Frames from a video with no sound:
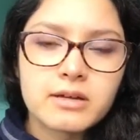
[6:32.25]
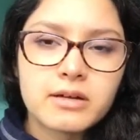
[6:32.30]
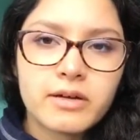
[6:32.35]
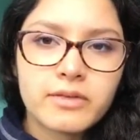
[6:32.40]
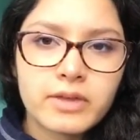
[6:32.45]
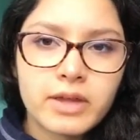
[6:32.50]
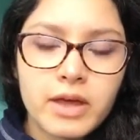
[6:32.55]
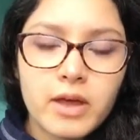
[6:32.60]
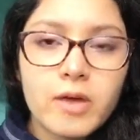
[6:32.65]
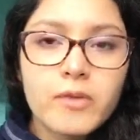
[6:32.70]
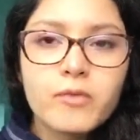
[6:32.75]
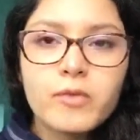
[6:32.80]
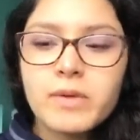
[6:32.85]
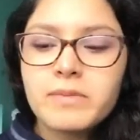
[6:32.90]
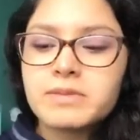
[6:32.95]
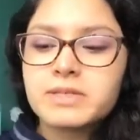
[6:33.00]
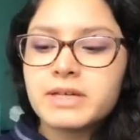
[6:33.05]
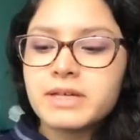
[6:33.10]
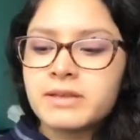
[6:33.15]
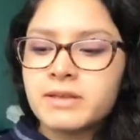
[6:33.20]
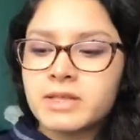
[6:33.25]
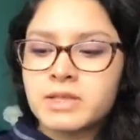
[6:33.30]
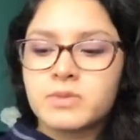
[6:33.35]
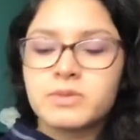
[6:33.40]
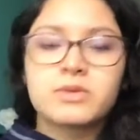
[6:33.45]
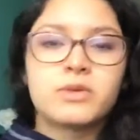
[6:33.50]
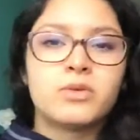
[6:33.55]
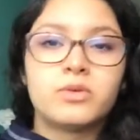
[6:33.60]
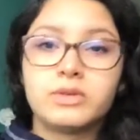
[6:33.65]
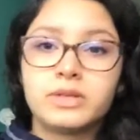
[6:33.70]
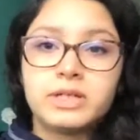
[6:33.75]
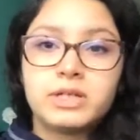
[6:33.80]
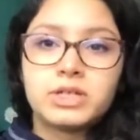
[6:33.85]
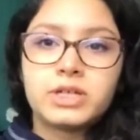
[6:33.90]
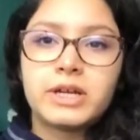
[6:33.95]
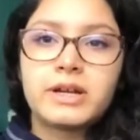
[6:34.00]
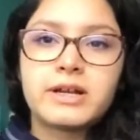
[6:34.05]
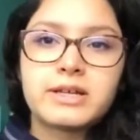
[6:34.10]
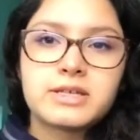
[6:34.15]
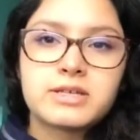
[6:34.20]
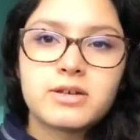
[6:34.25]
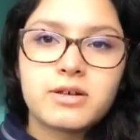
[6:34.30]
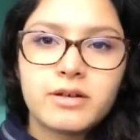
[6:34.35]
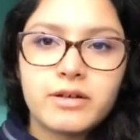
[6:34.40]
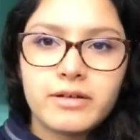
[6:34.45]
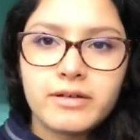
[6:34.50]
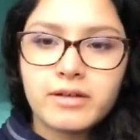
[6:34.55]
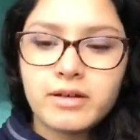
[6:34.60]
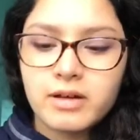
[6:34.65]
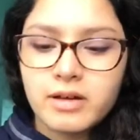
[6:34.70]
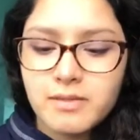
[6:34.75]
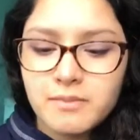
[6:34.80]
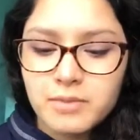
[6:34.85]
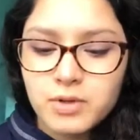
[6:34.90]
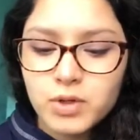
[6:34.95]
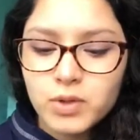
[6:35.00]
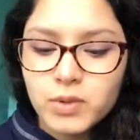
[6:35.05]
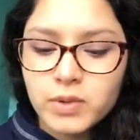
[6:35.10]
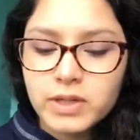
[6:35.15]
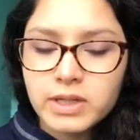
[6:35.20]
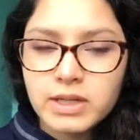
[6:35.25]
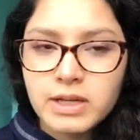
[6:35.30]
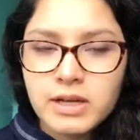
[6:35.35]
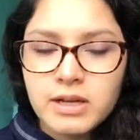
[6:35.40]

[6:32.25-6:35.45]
On the Elf website, this was the only shade I saw, nude.